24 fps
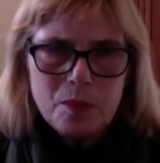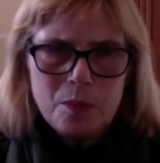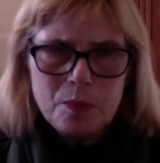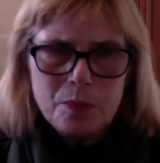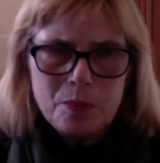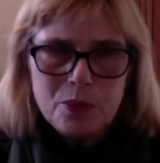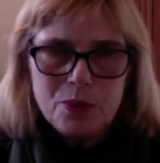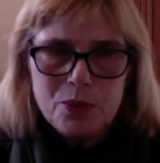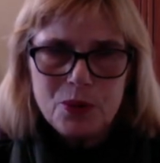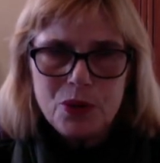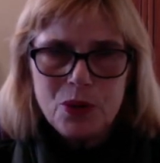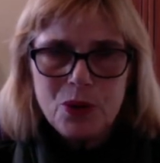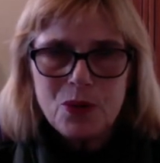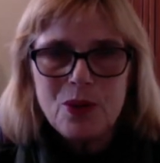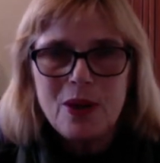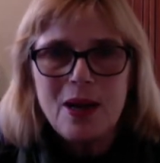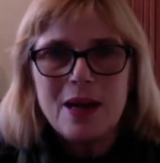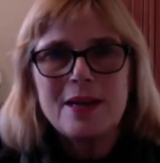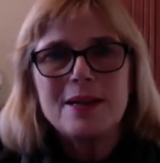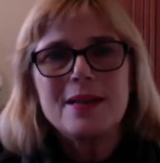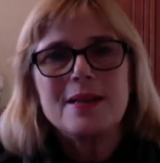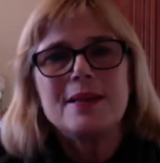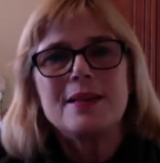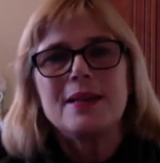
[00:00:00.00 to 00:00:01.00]
Pluto
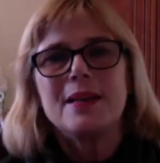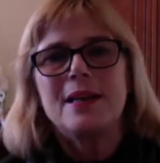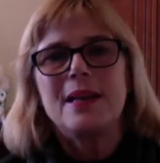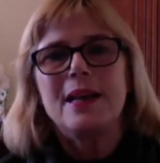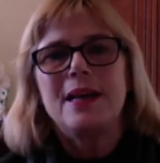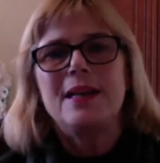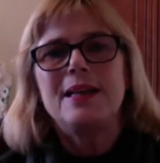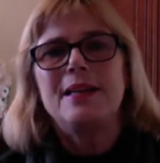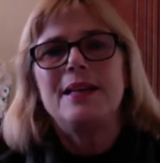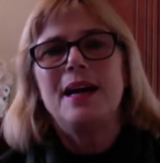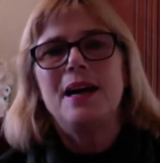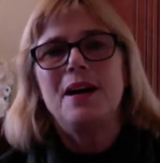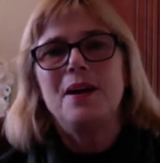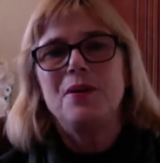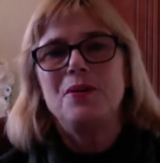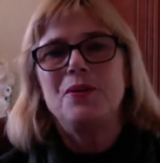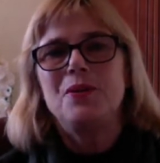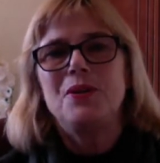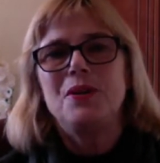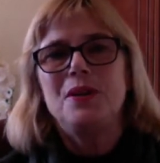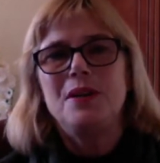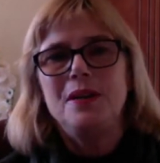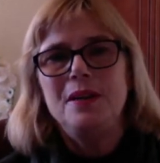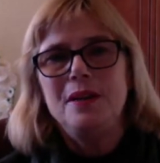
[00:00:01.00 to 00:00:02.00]
likes to get down
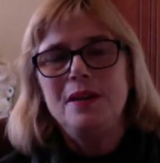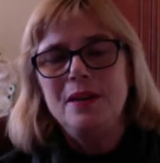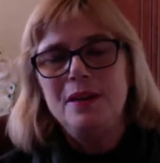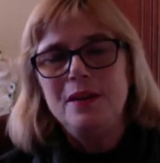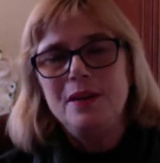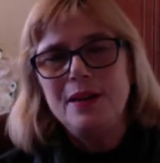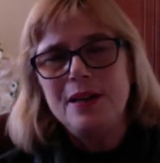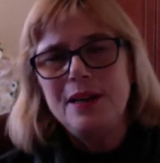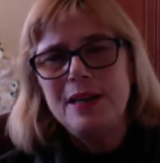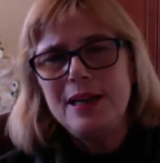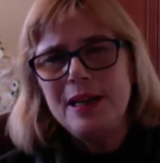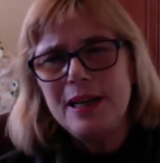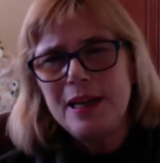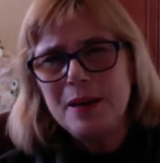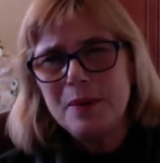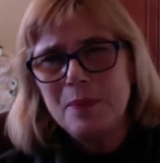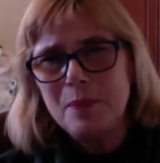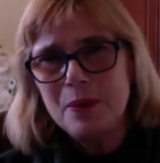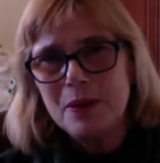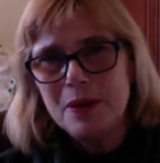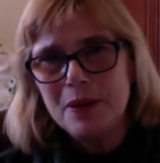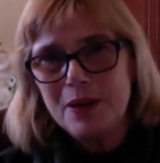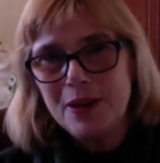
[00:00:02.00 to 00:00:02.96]
deep,